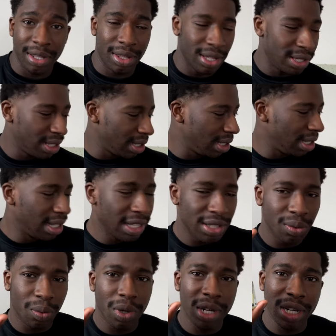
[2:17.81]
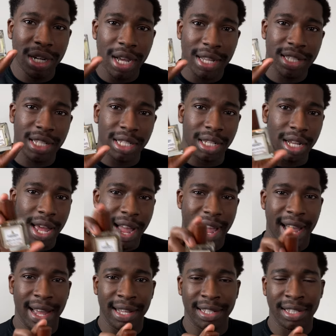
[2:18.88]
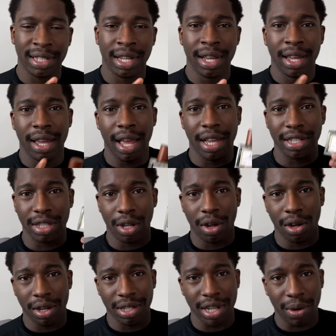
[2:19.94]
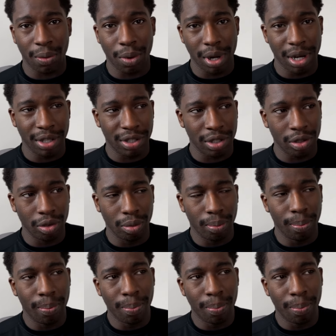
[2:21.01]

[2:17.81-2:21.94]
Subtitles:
this one doesn't last as long as I want it to,